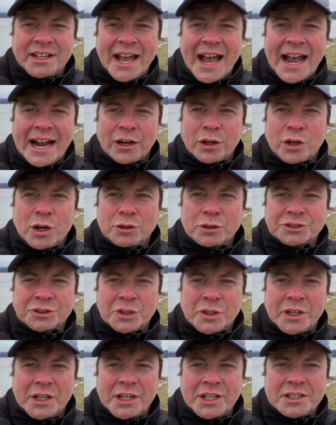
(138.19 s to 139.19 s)

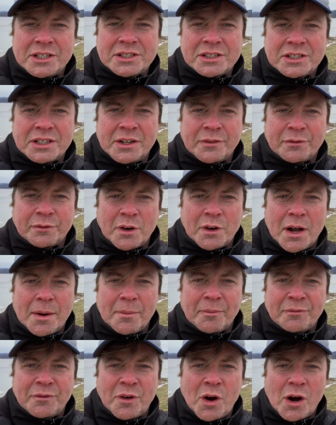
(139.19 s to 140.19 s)
Agricultural goods
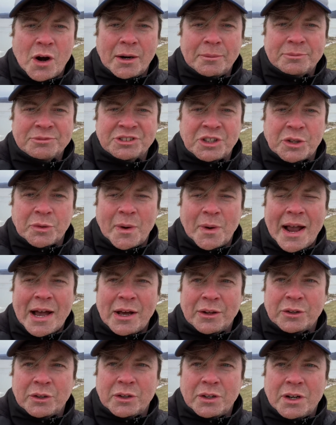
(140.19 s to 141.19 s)
from farms
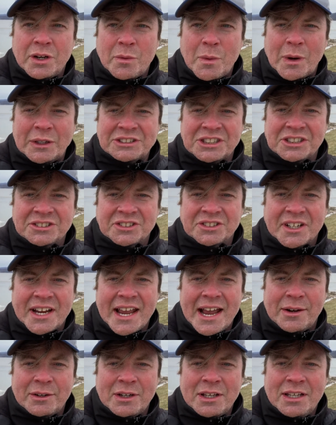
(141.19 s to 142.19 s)
throughout Westchester
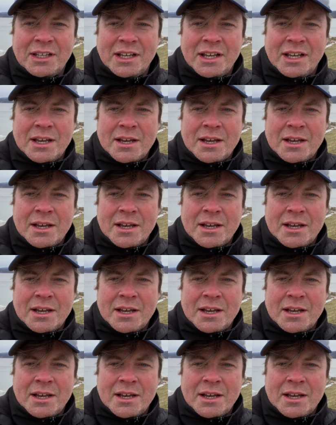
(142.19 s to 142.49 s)
County